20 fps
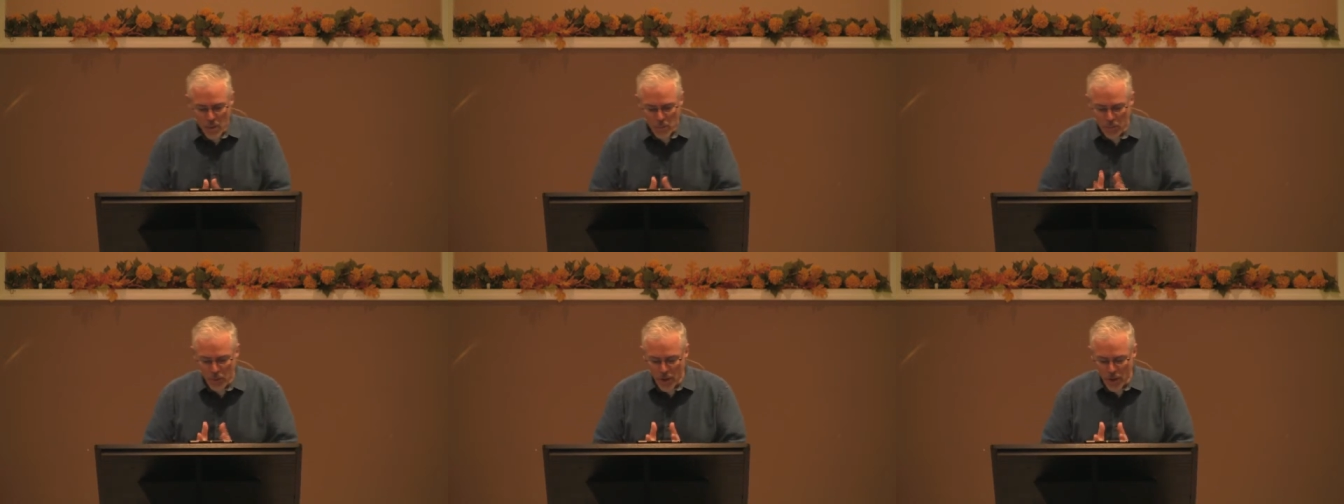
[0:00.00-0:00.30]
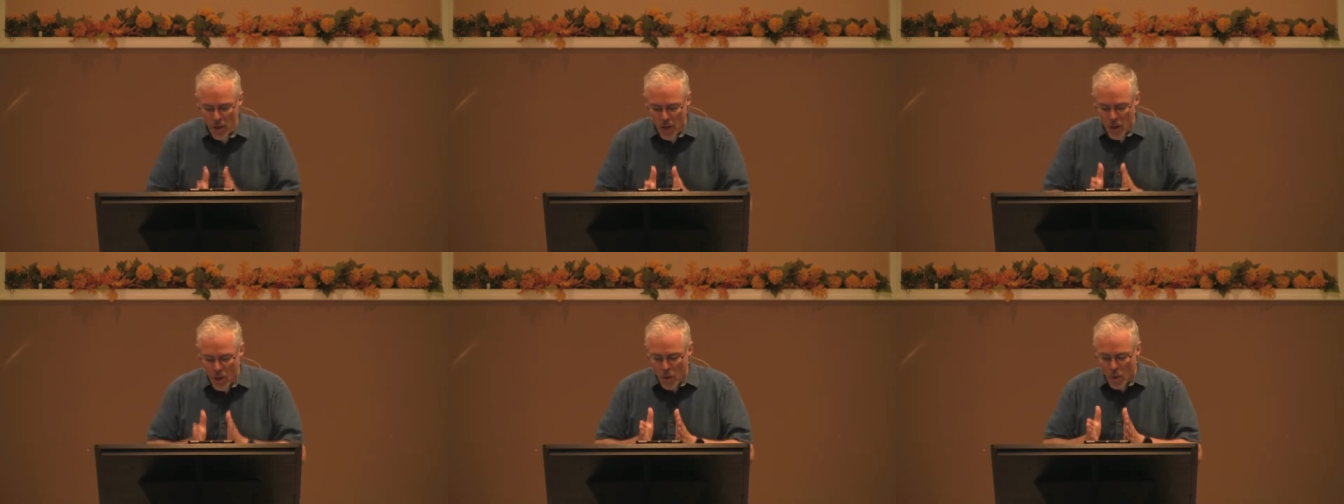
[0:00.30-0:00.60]

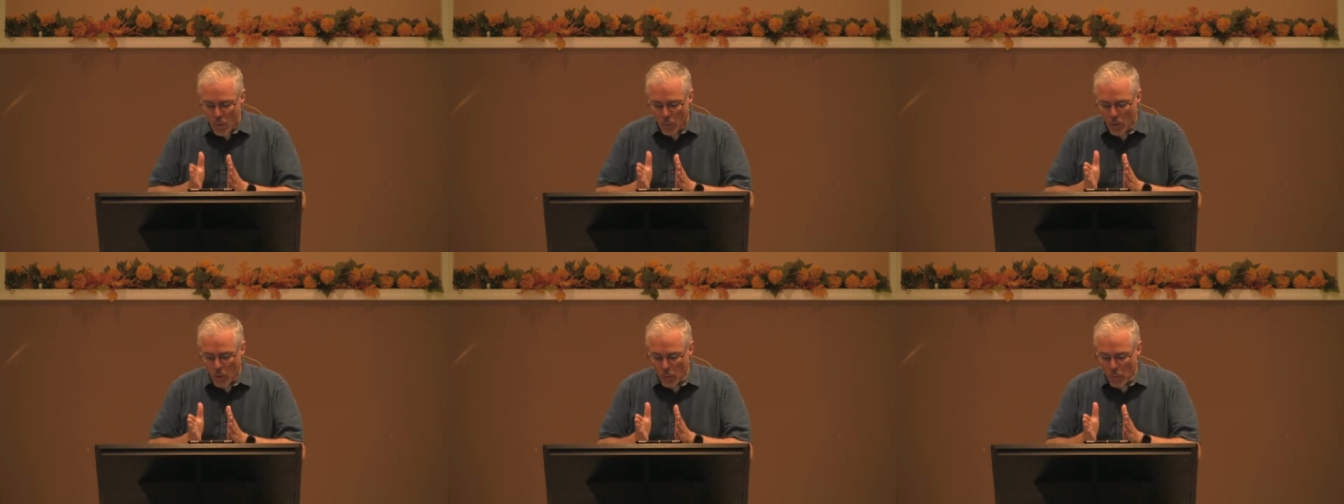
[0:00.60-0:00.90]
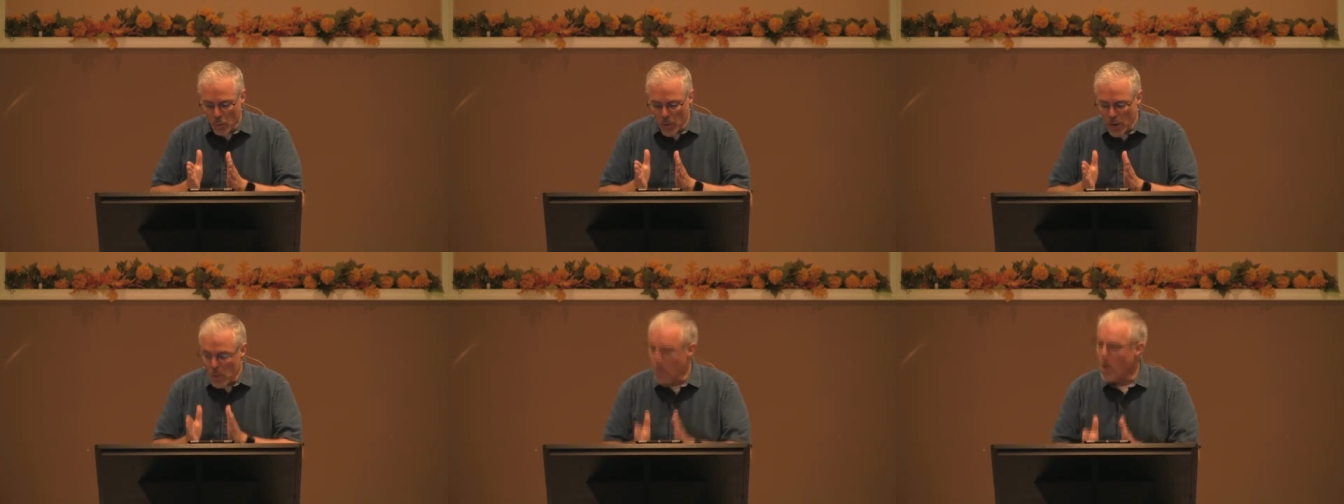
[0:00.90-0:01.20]
but what
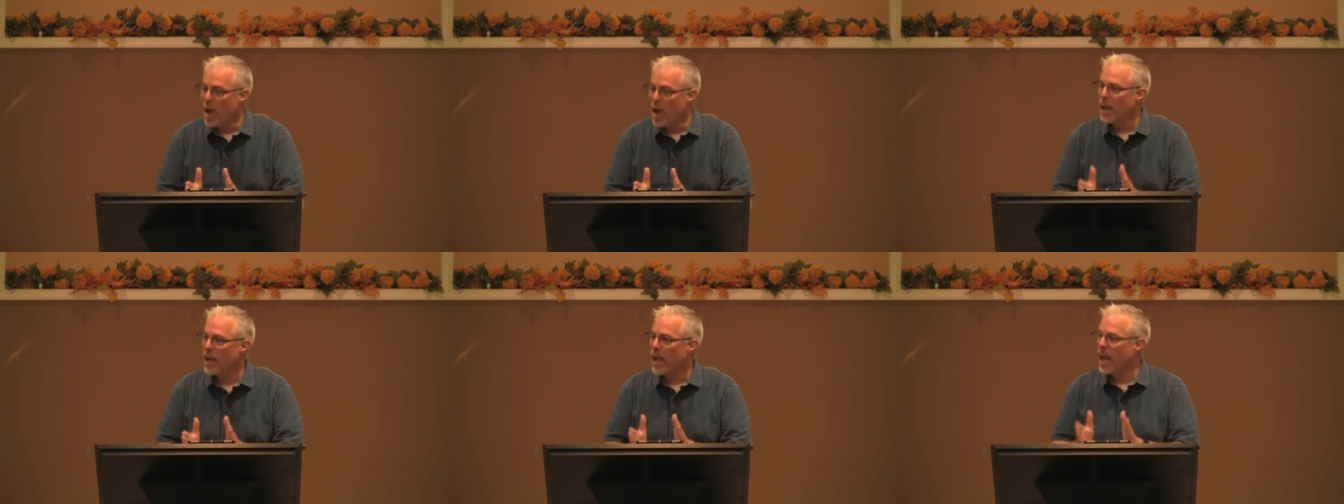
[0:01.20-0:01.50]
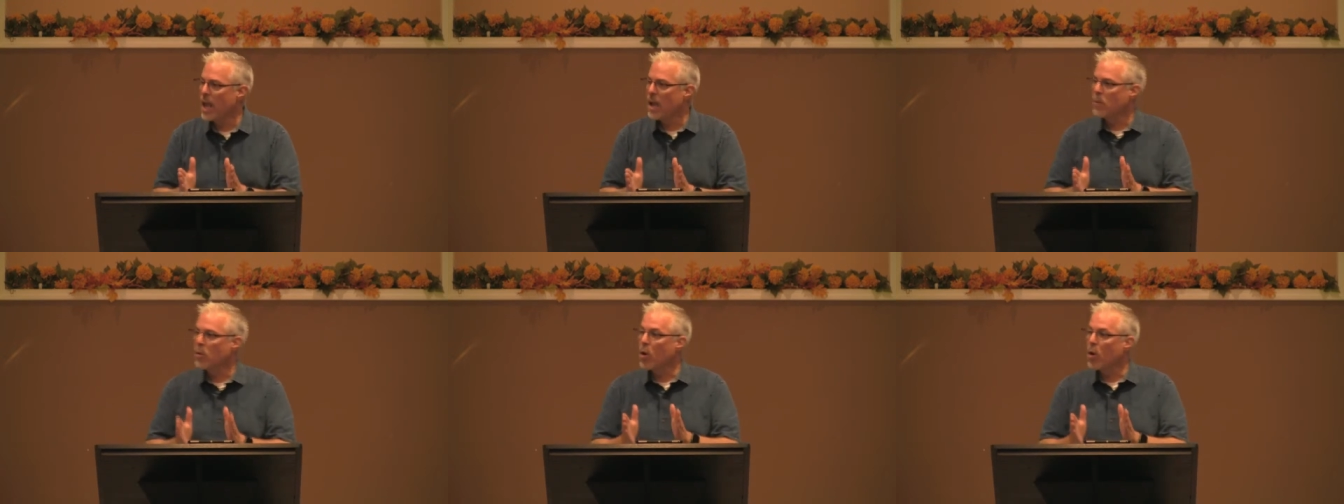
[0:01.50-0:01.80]
we want to
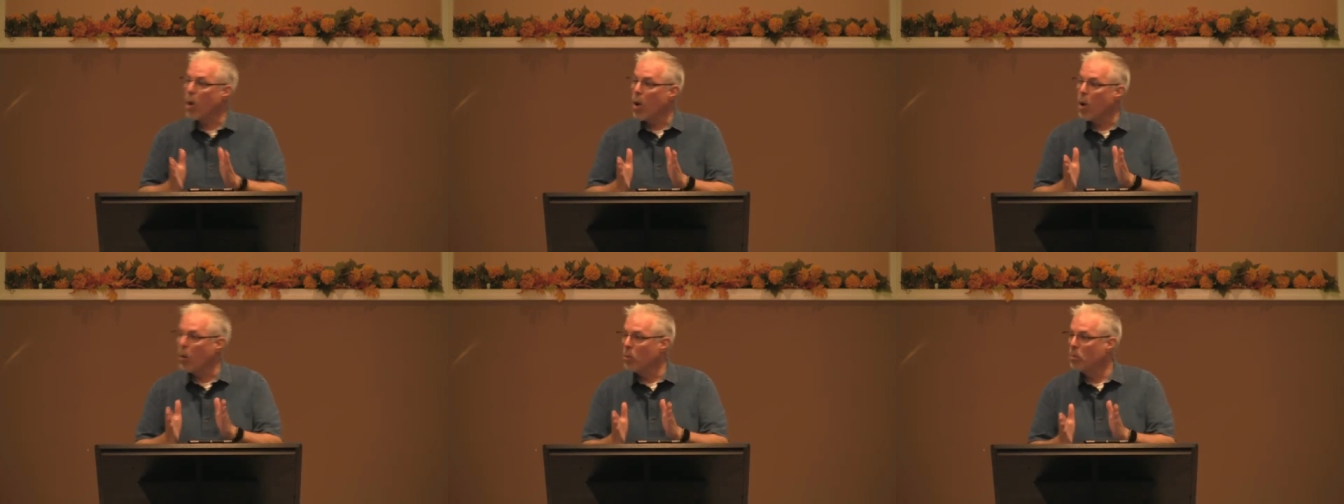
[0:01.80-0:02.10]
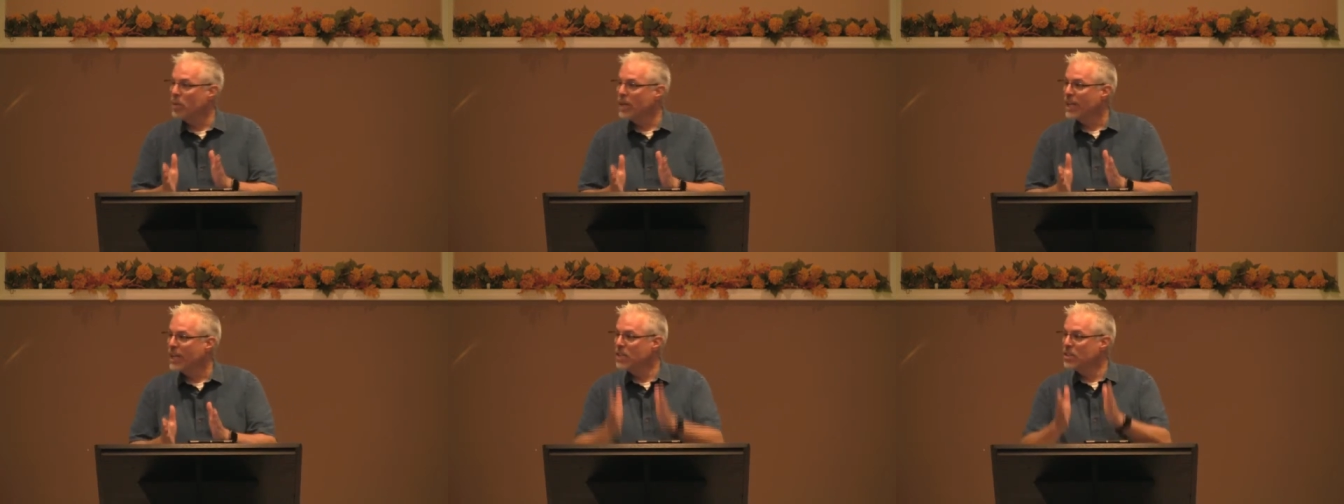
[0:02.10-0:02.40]
hammer
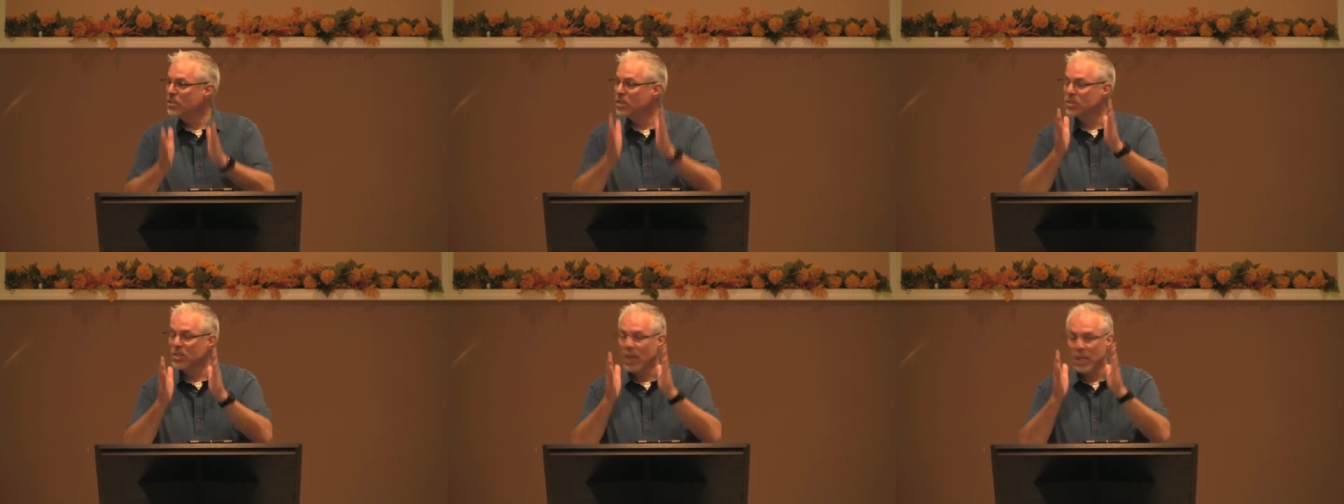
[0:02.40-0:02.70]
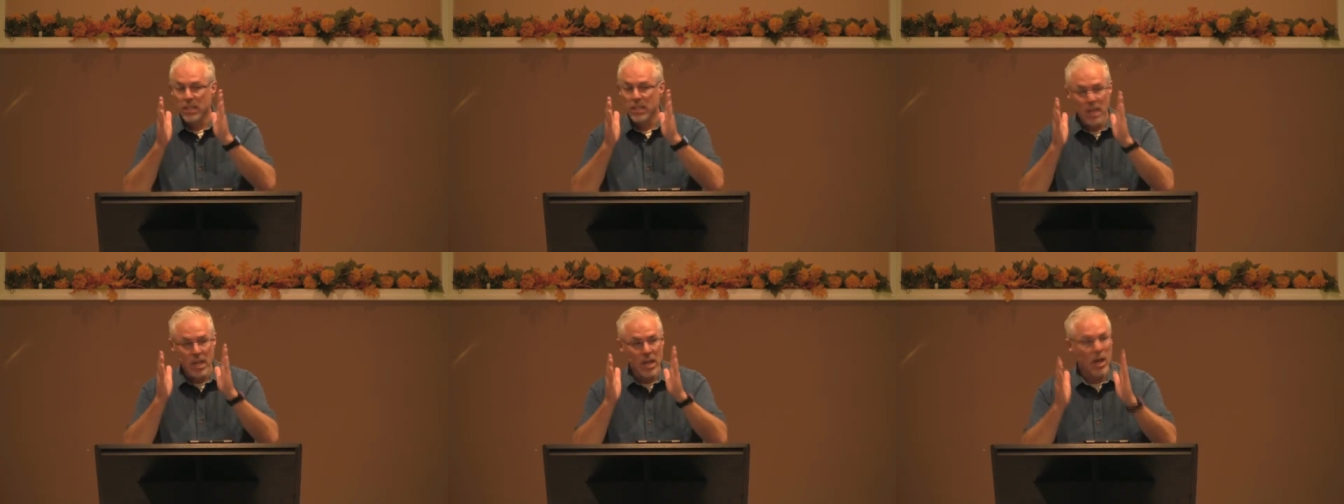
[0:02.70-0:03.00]
home is this
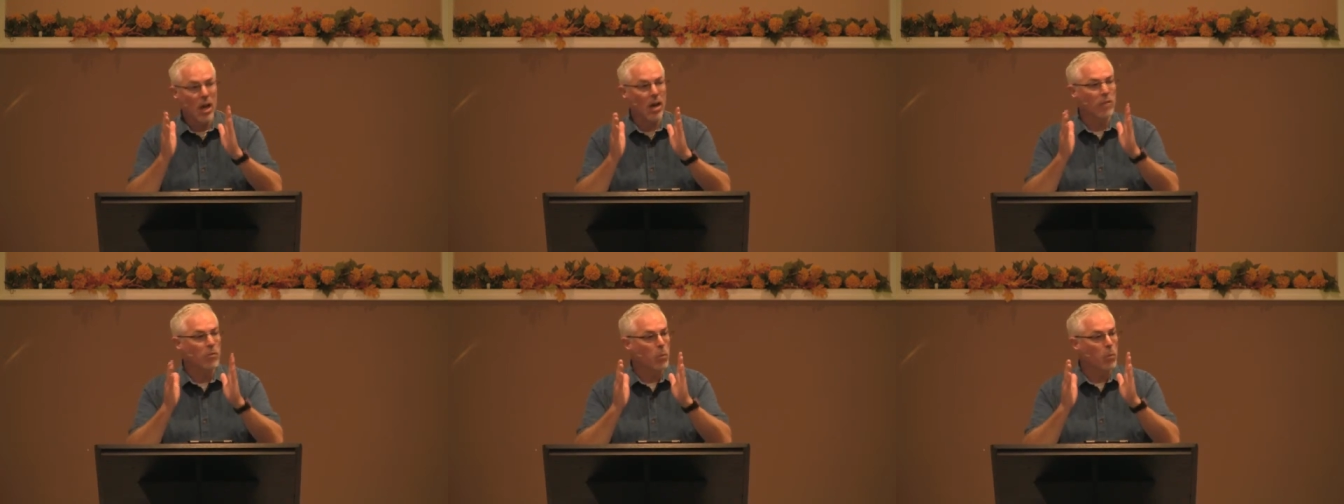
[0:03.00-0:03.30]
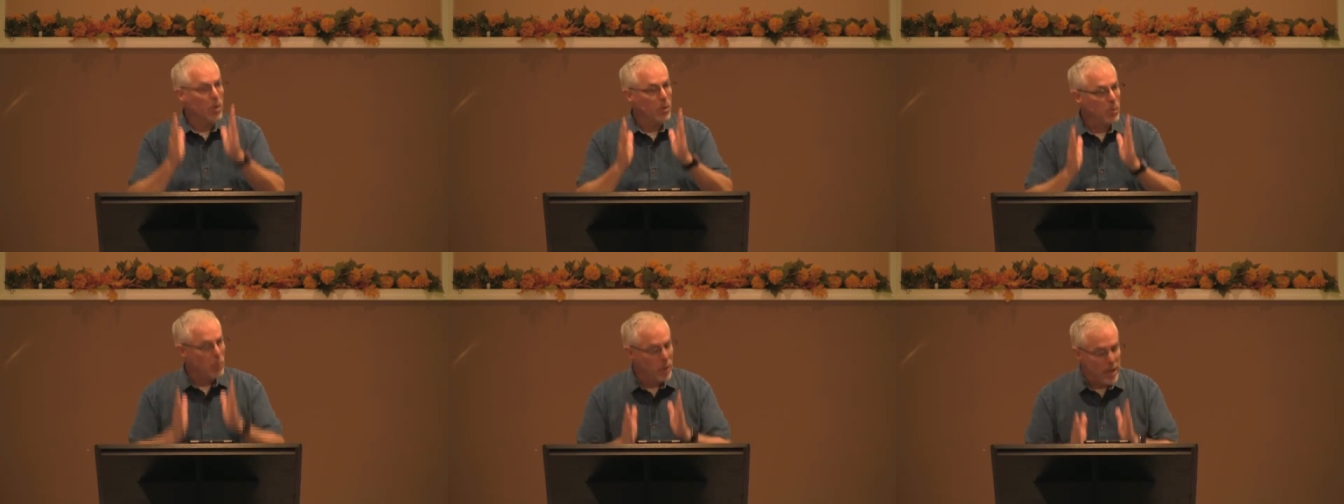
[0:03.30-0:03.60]
idea of
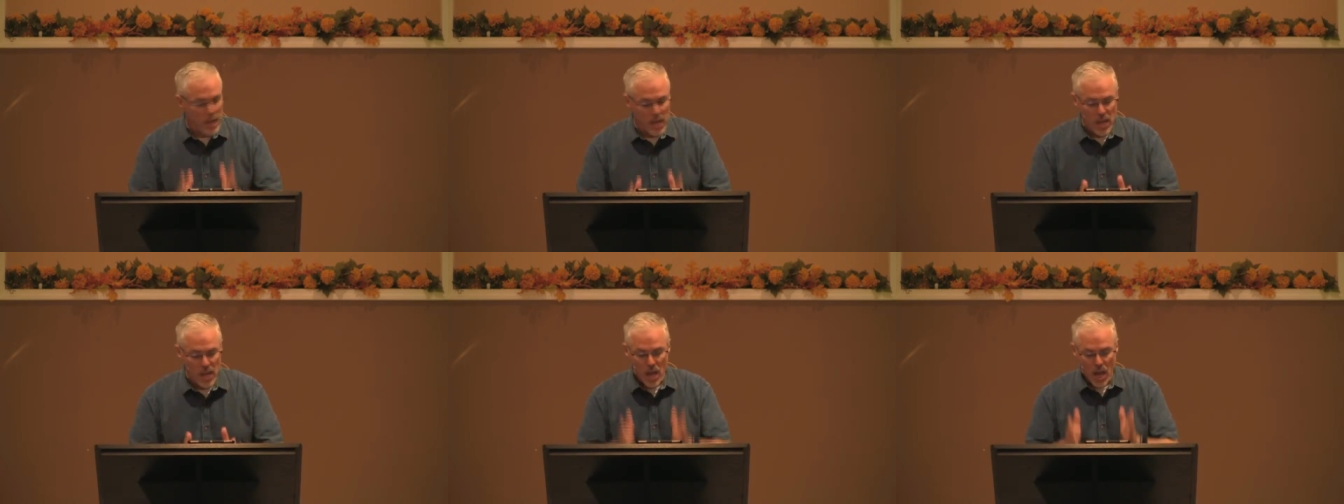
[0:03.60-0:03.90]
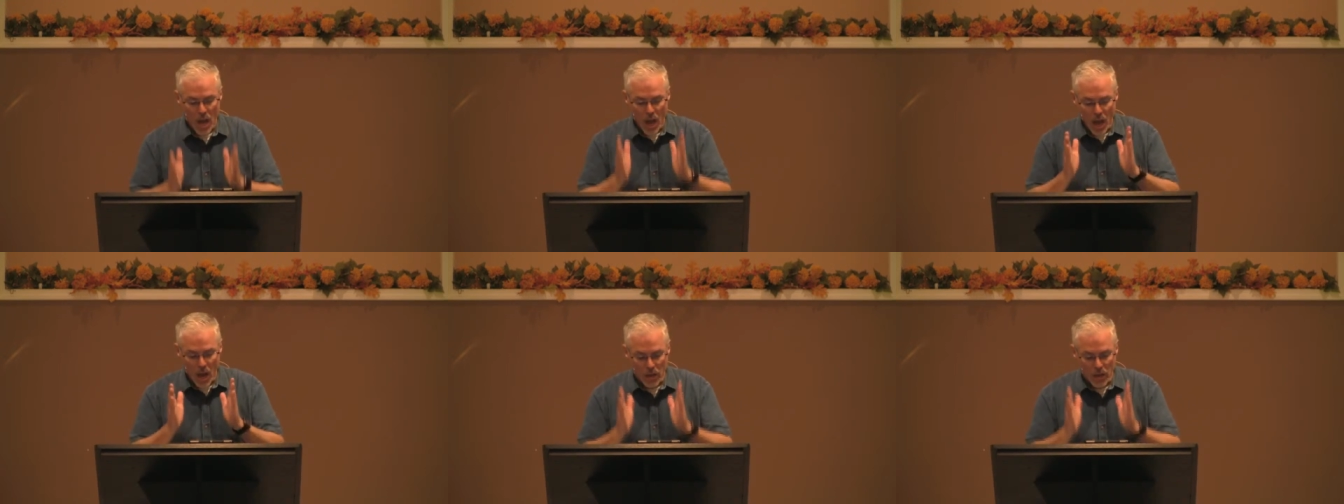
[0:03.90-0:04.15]
when we